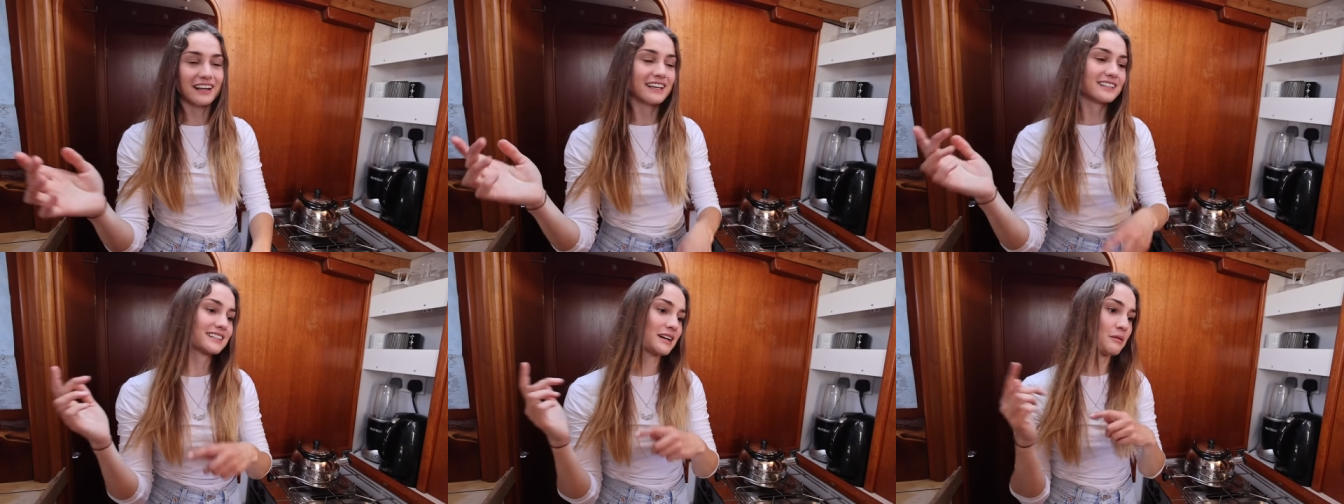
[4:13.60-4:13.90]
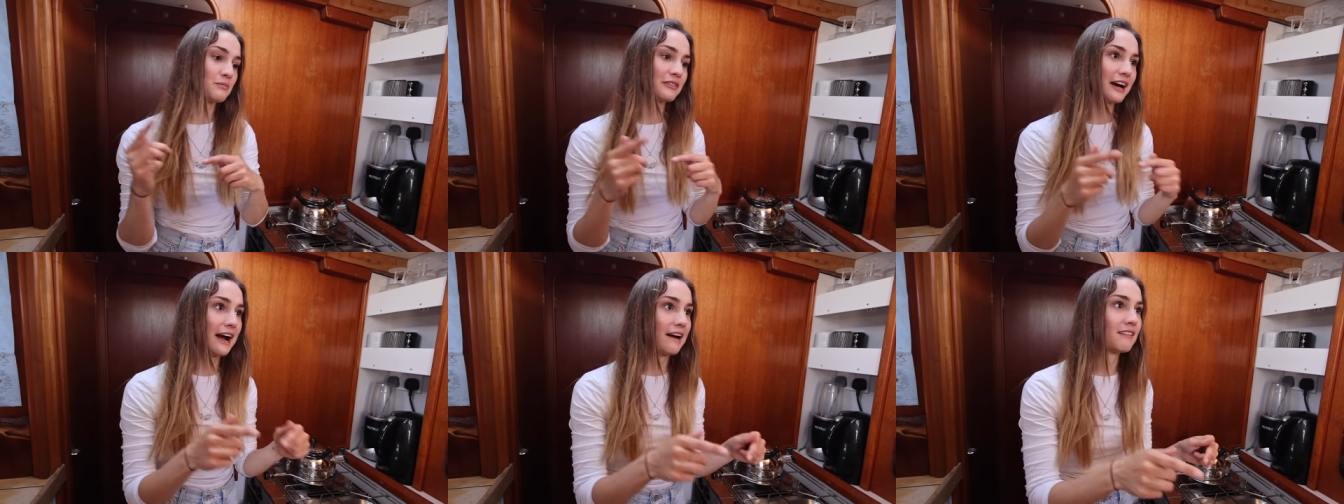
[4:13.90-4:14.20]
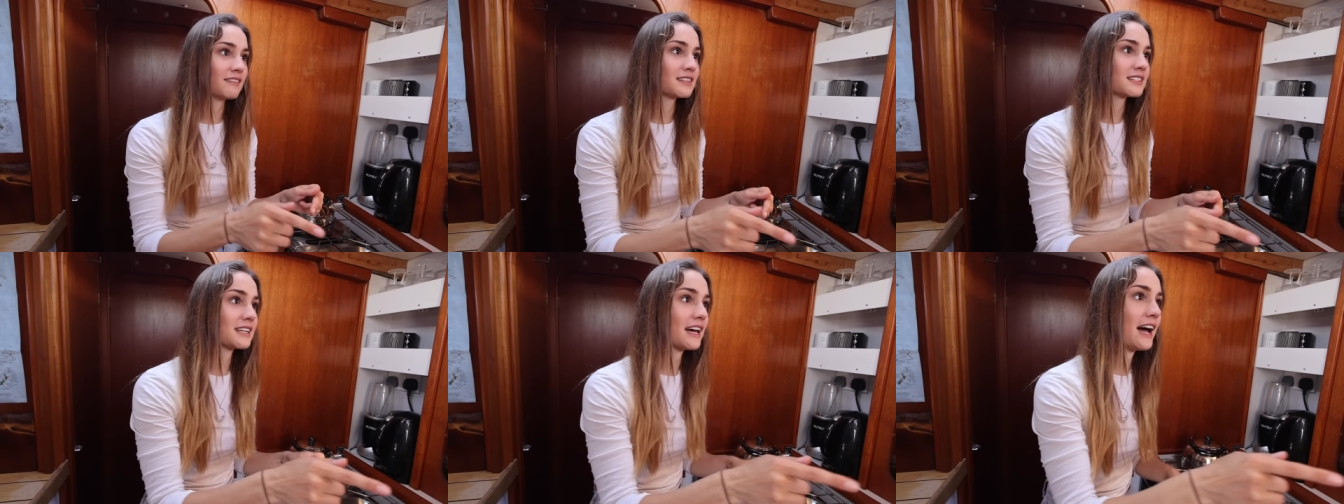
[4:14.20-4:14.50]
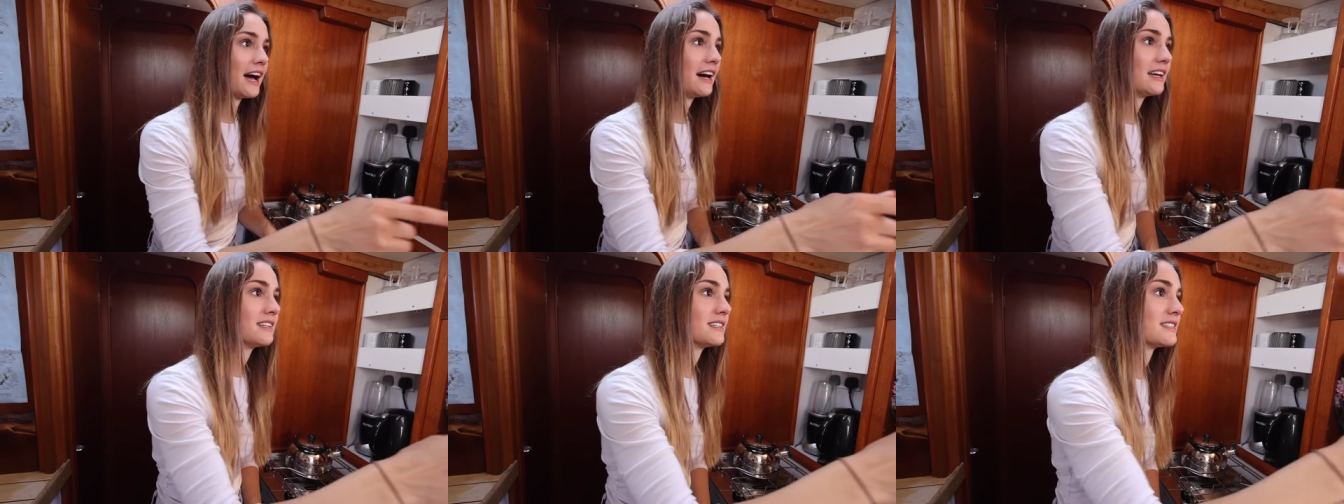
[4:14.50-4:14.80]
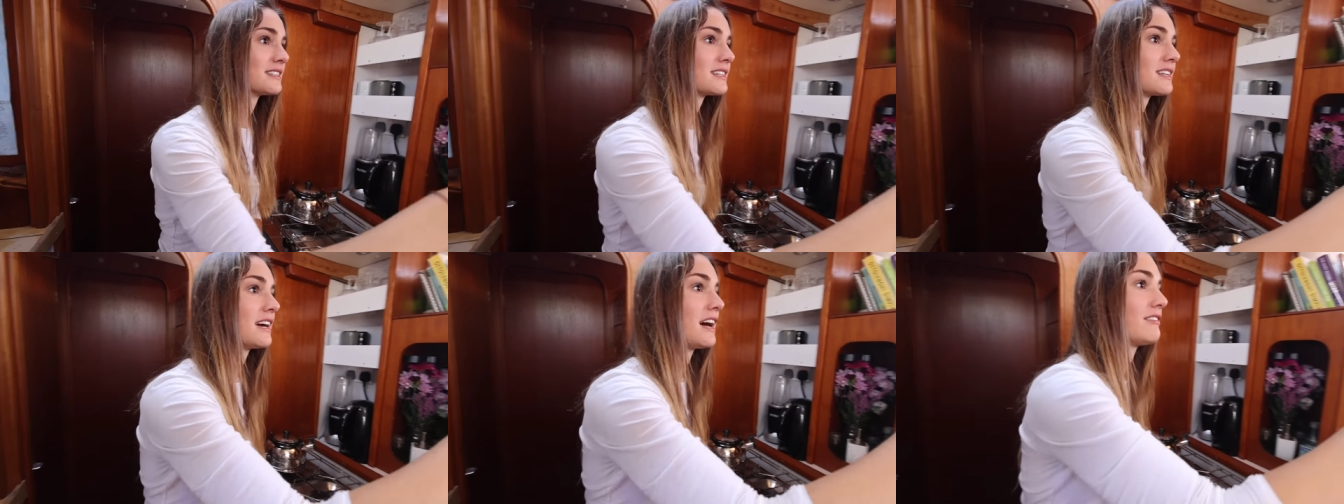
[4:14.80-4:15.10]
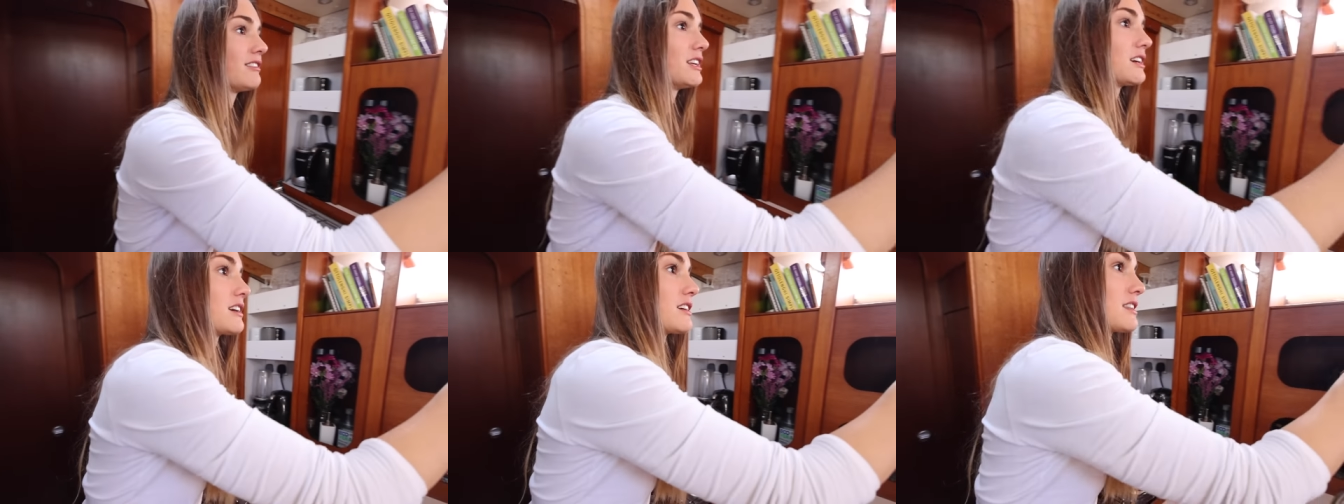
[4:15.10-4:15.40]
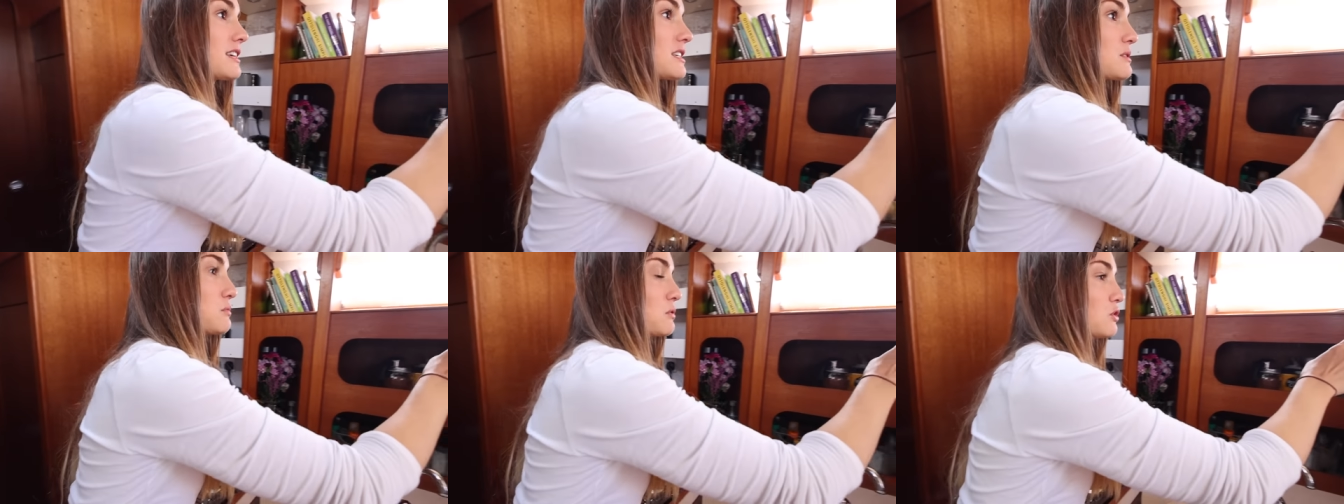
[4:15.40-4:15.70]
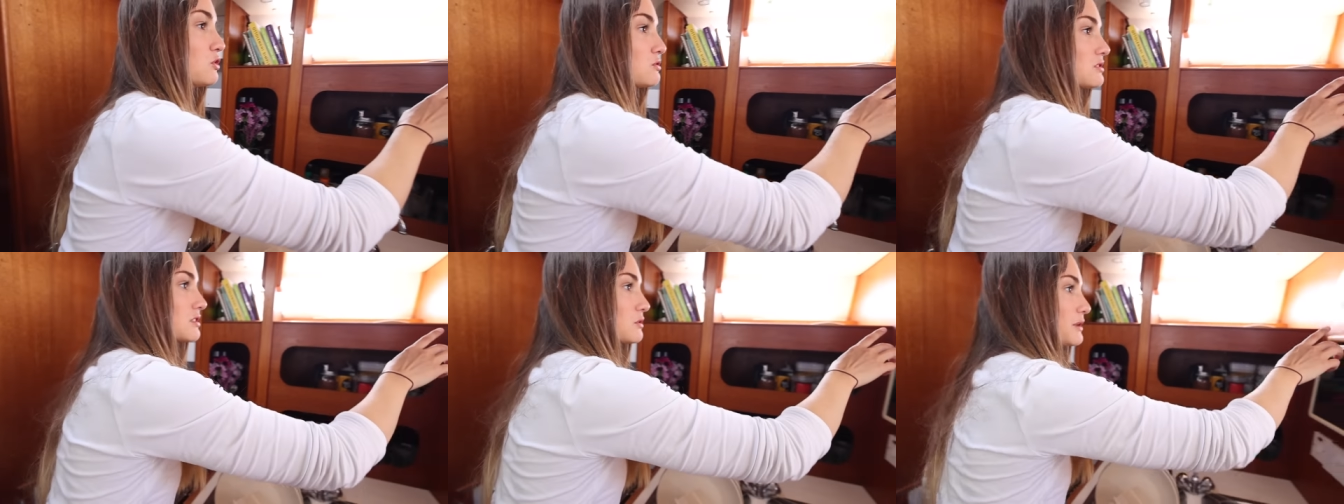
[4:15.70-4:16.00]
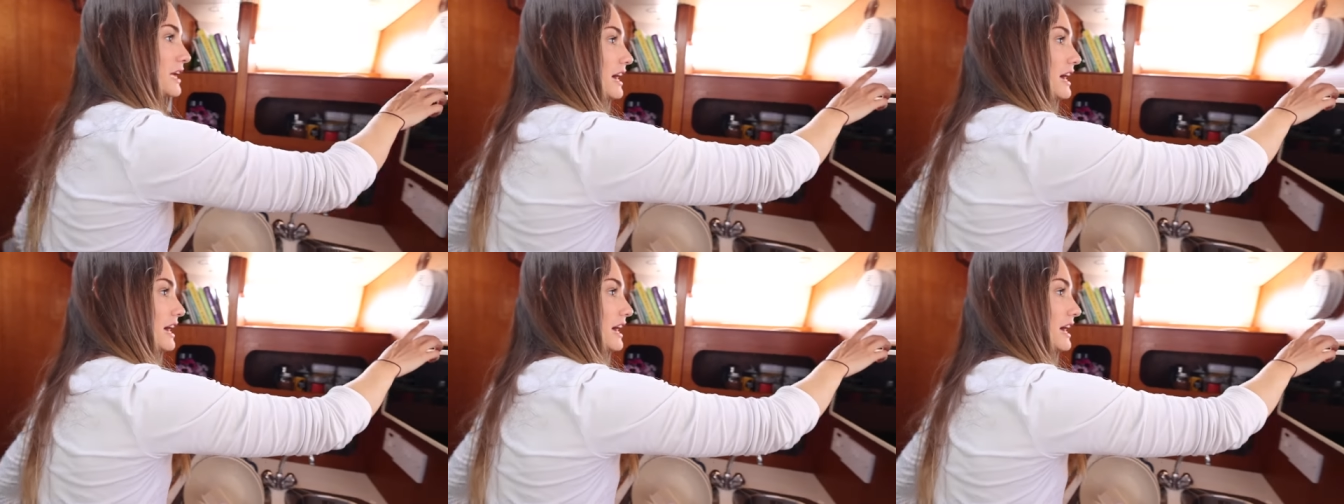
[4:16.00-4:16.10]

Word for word: let's come round and have a look at this wall. So we